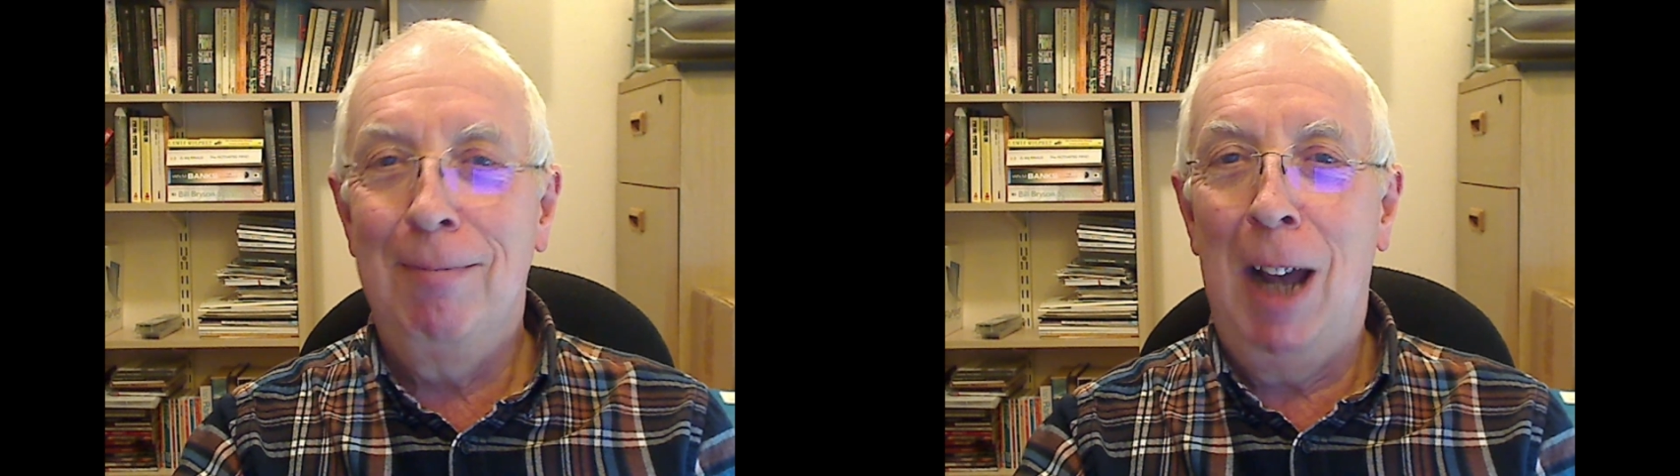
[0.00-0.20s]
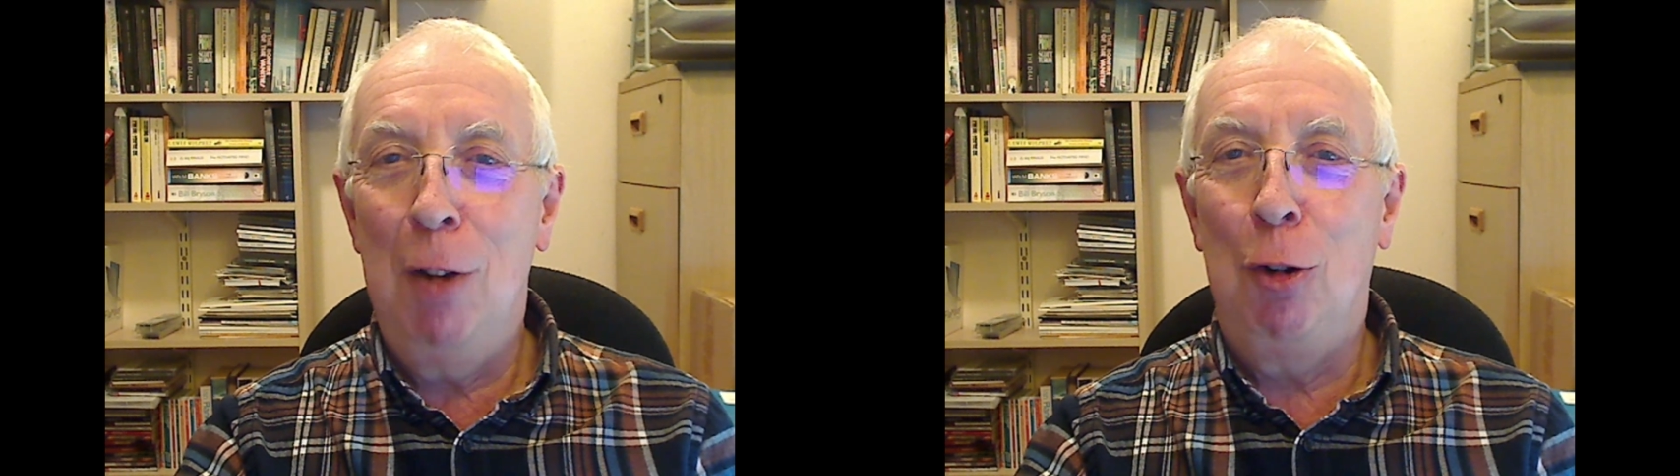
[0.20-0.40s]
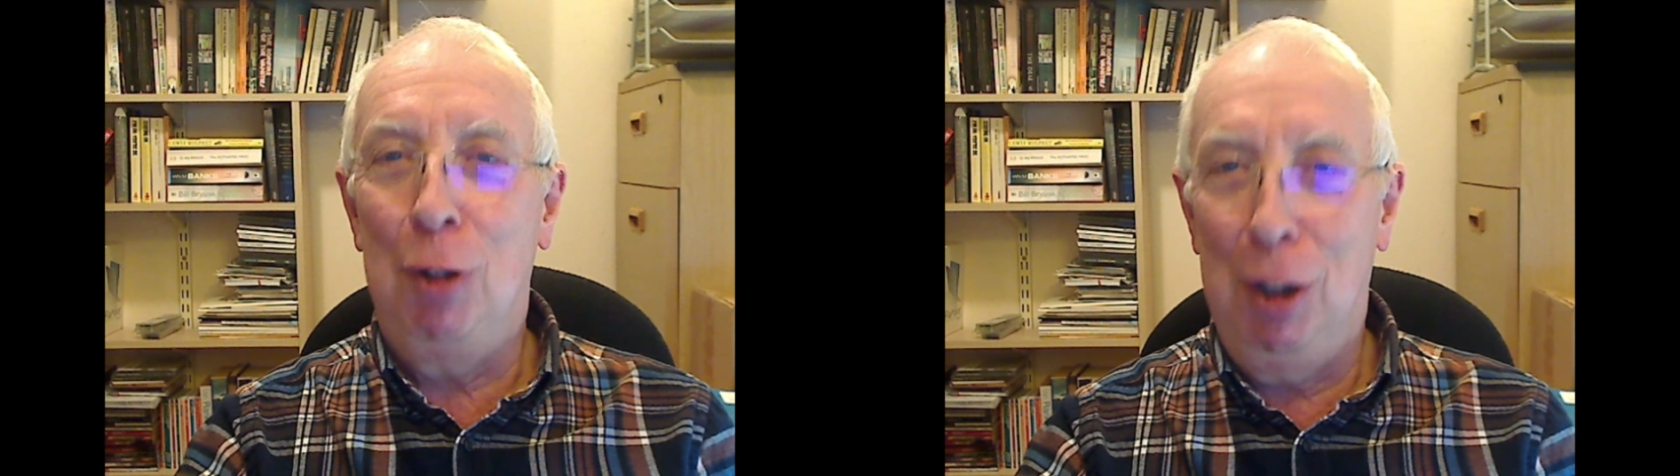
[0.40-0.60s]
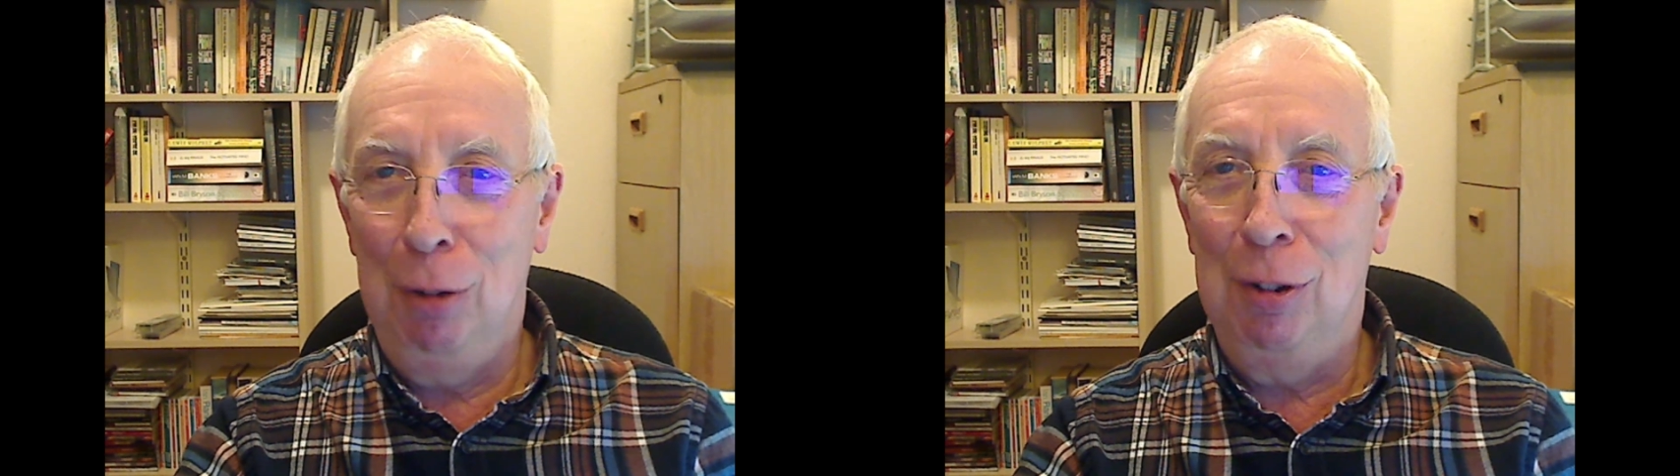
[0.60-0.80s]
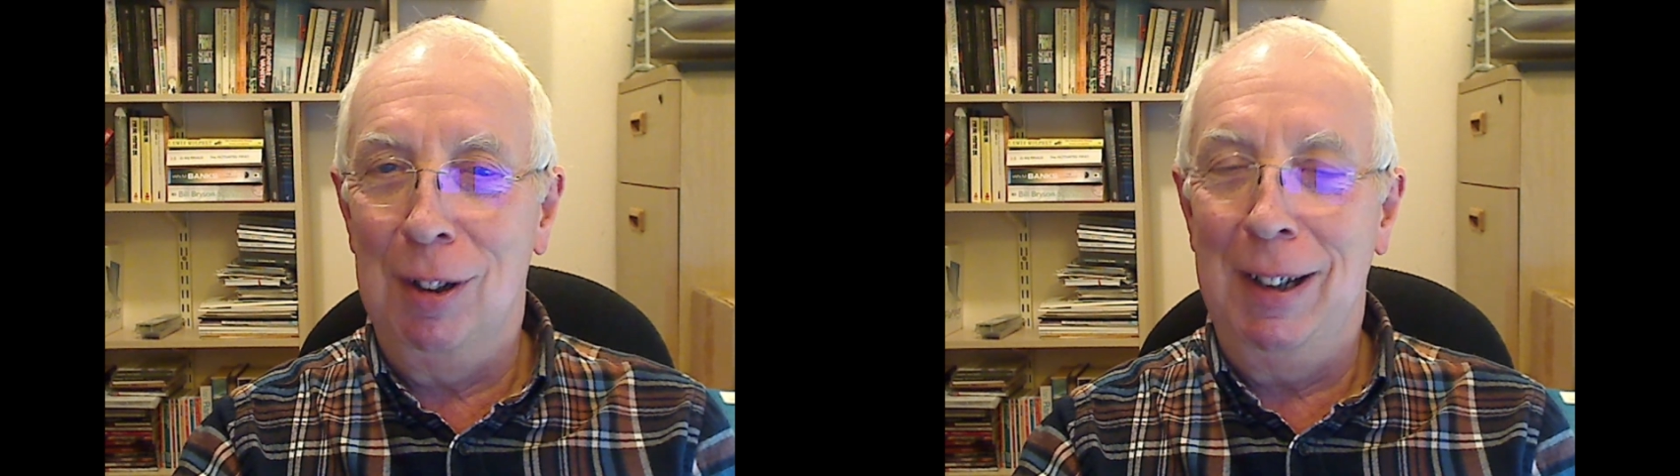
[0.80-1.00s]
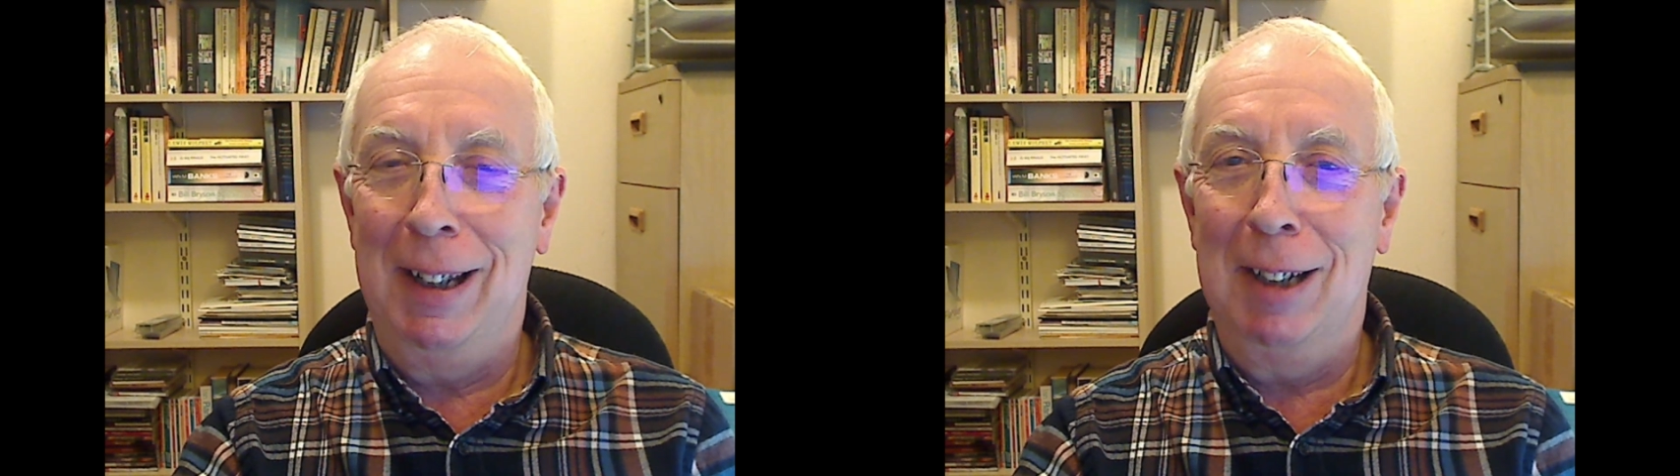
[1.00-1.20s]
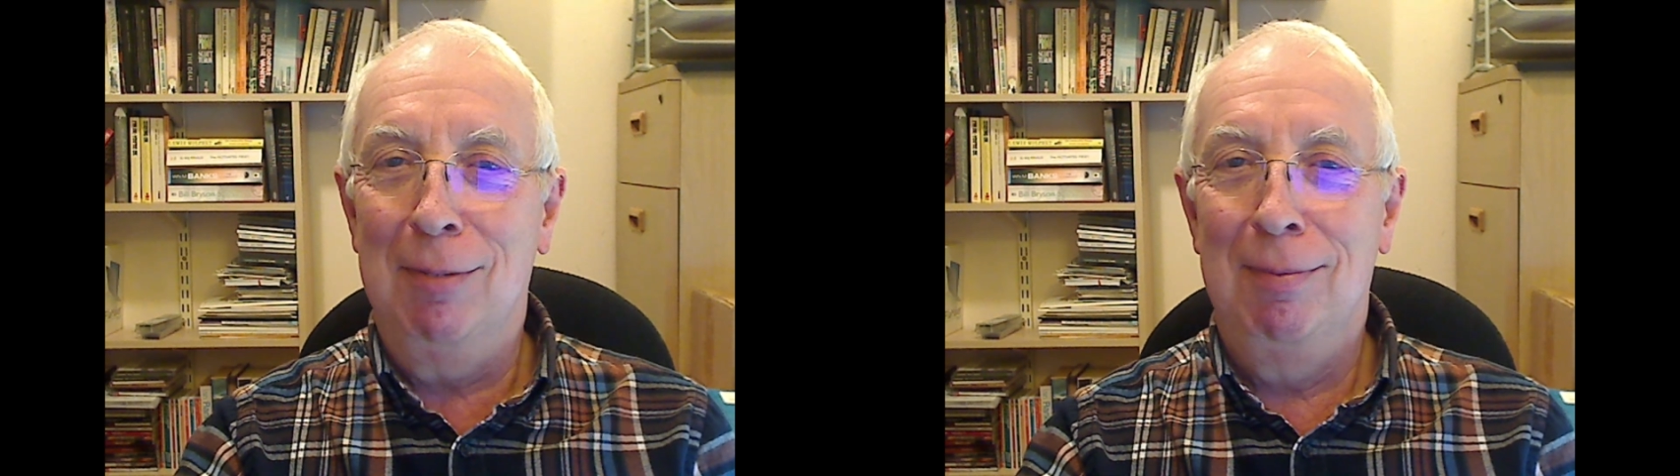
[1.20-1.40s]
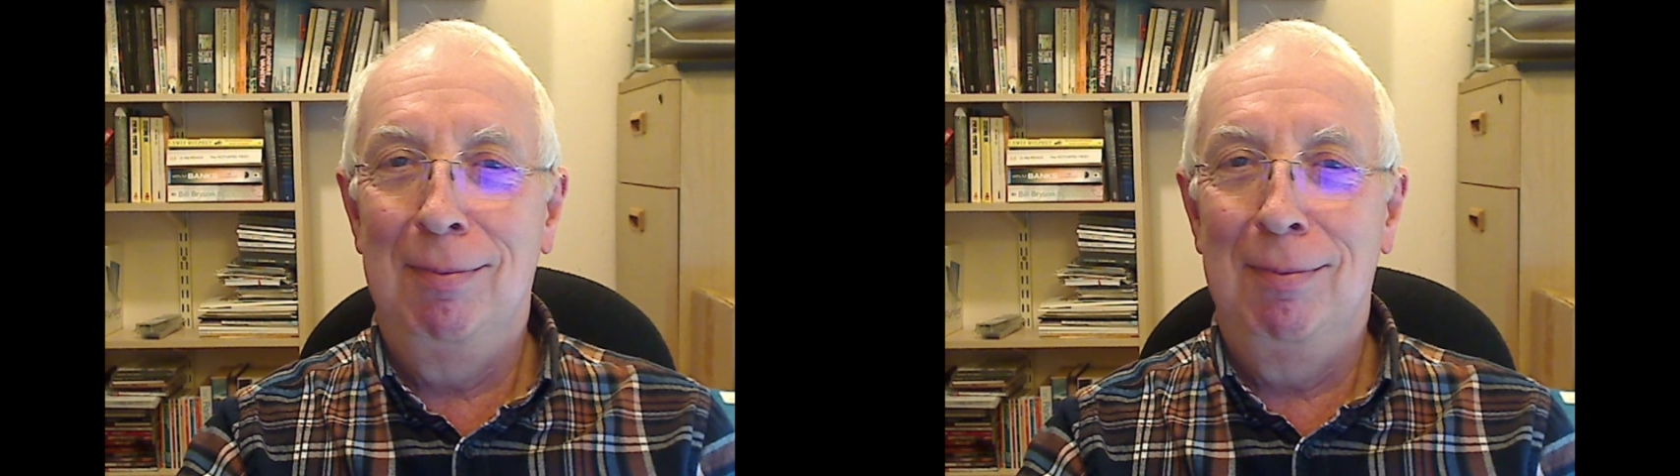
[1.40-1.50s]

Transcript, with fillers: Andrew Hewson here.